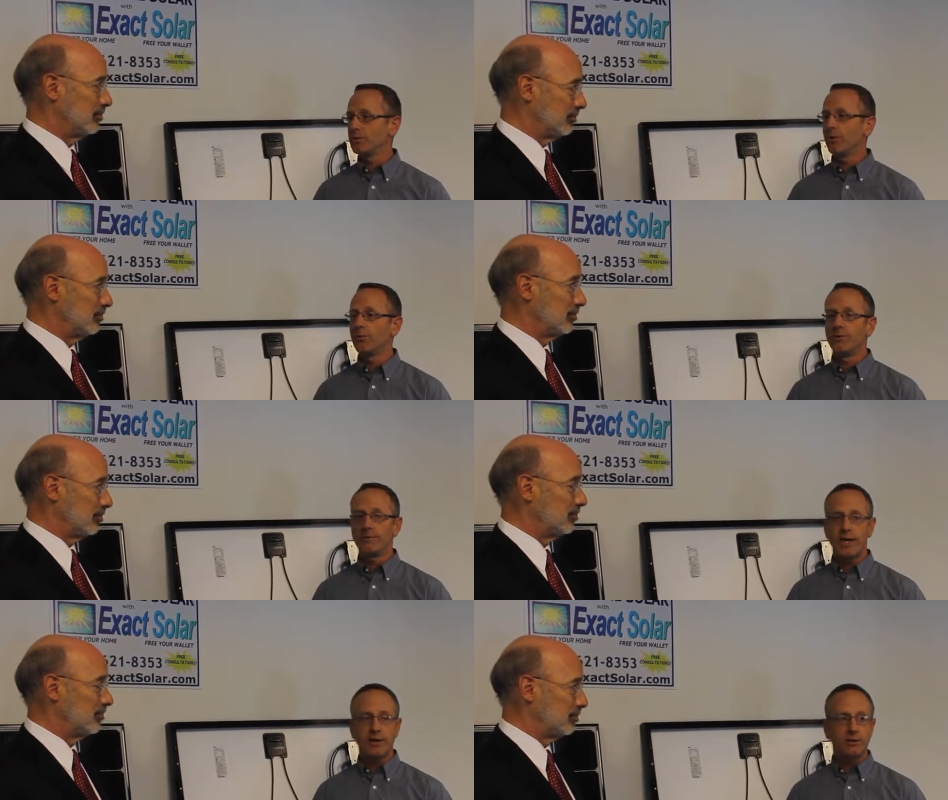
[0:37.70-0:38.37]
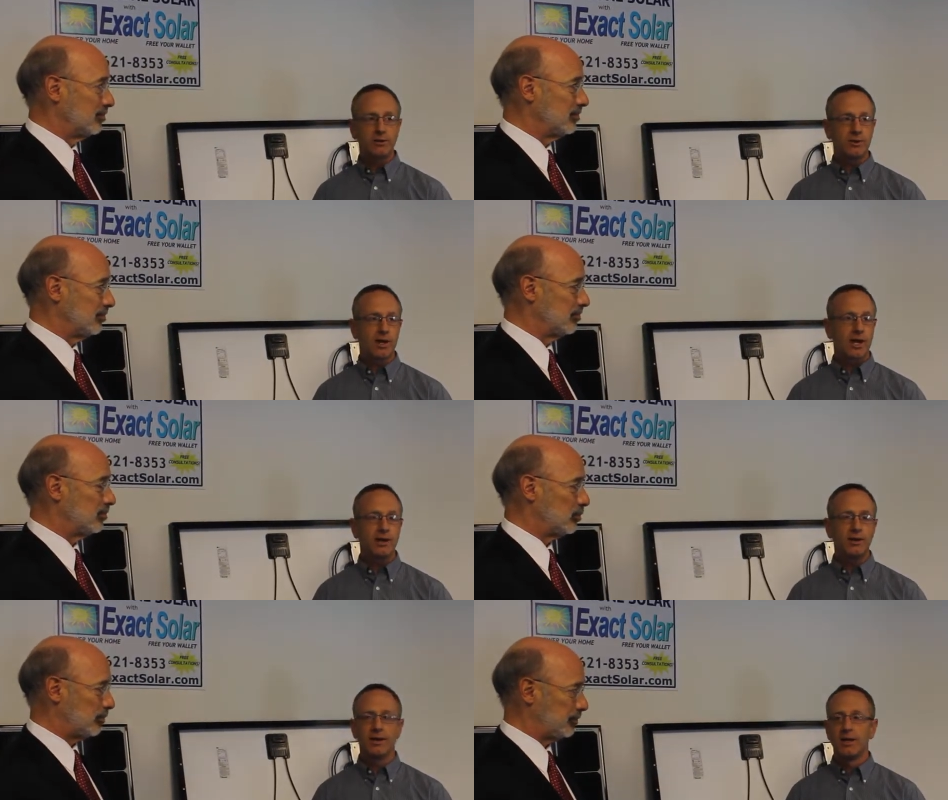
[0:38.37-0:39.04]
Speaker 1: You know, we've taken a look at
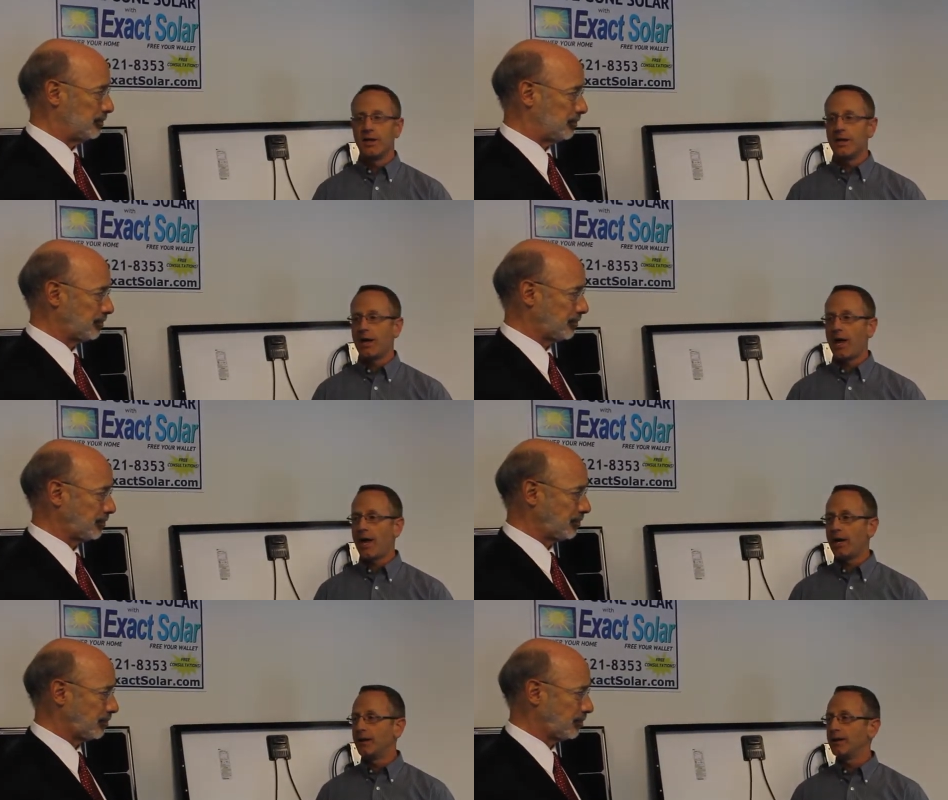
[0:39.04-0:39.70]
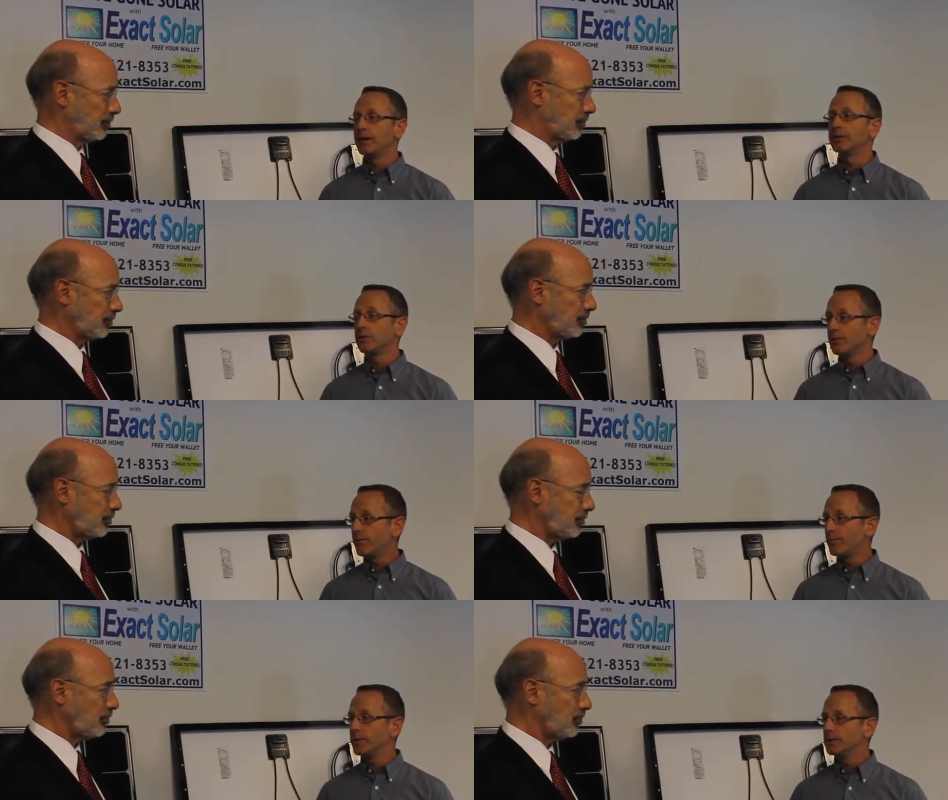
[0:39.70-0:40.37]
it, and it's good for
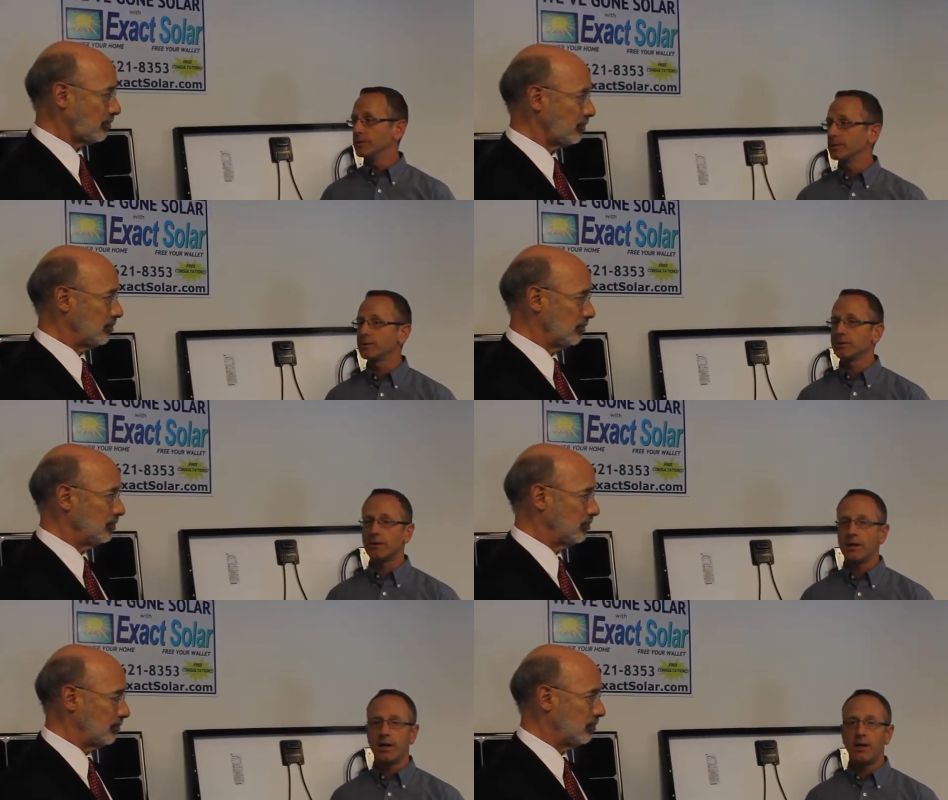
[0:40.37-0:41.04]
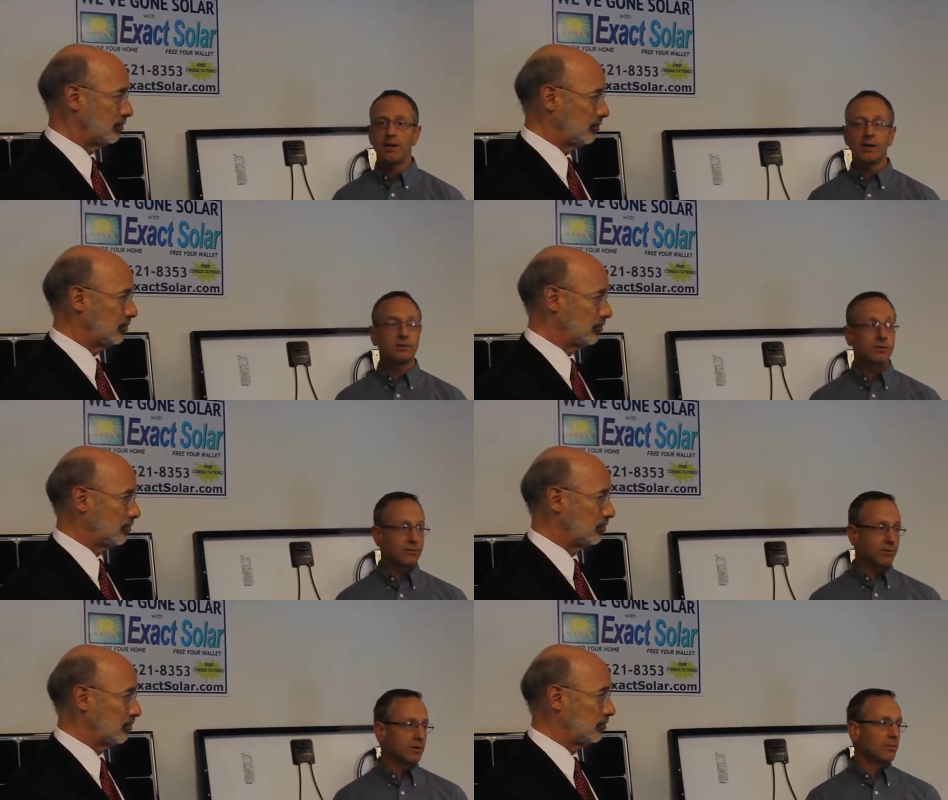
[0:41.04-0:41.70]
business. Uh, it's good for
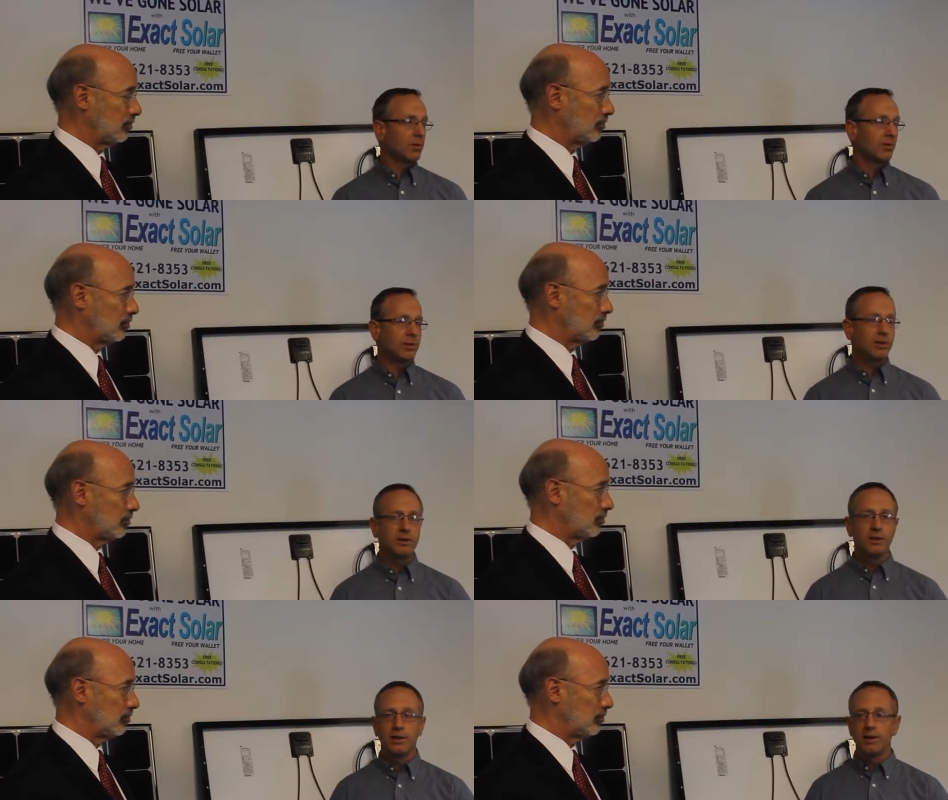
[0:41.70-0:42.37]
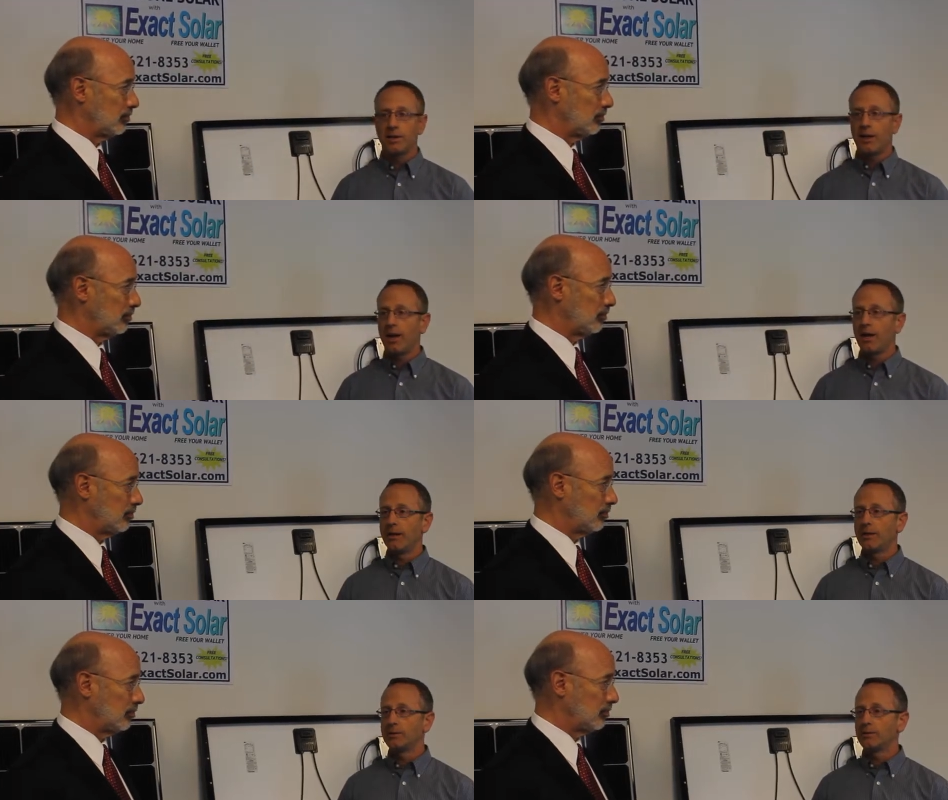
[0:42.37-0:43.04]
the community,
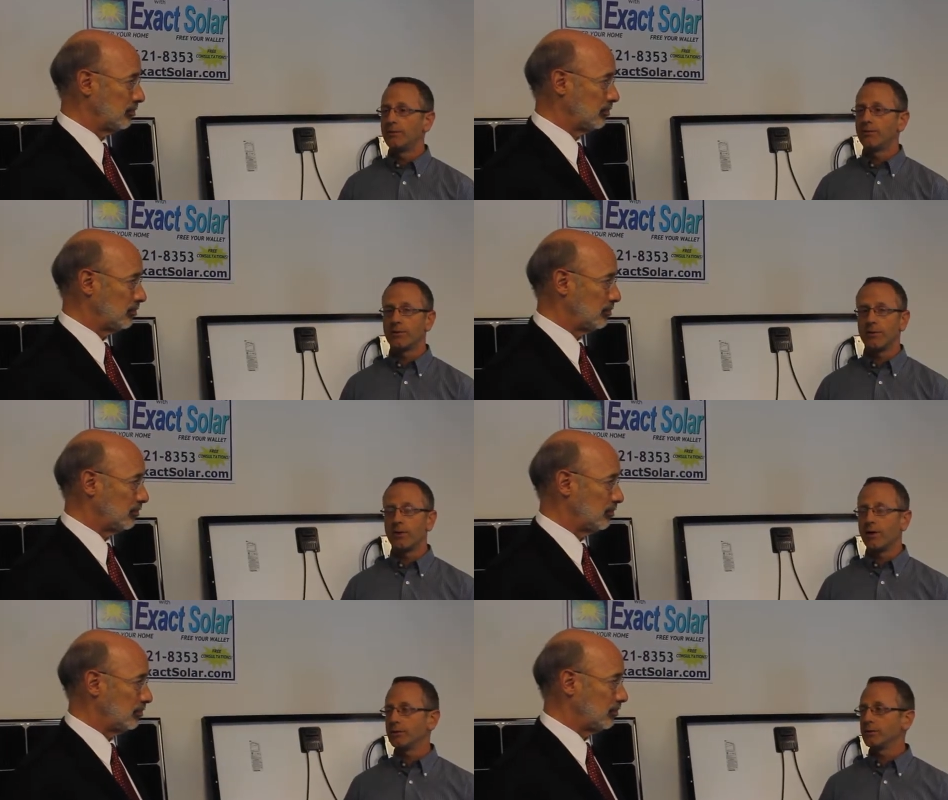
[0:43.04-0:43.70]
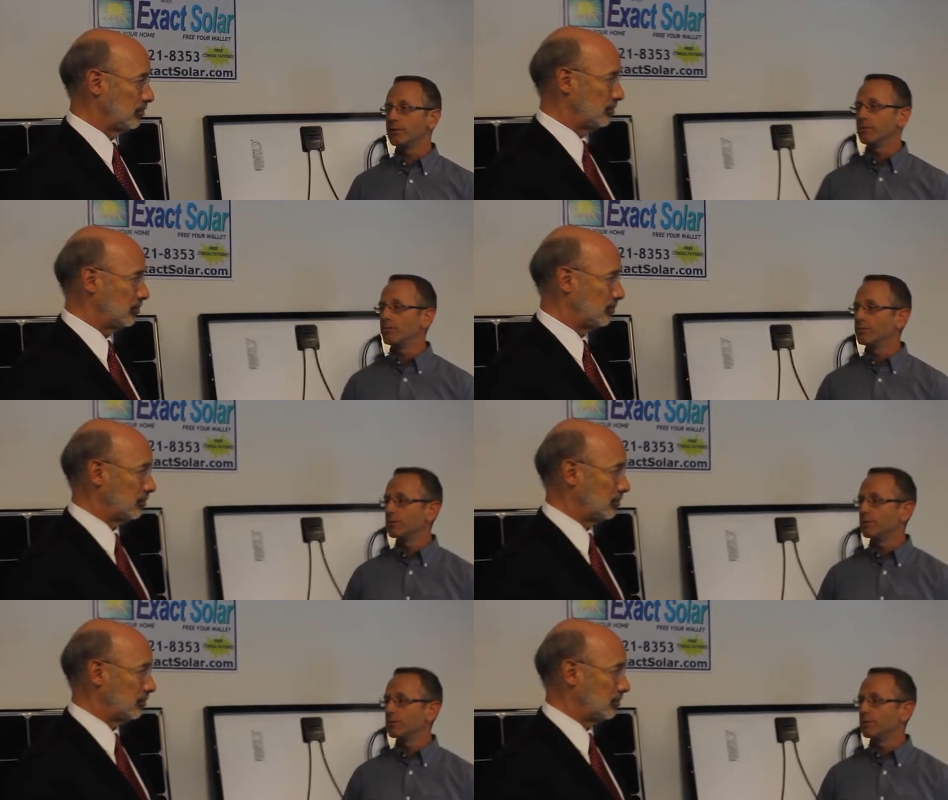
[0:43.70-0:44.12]
and it's good for the long-term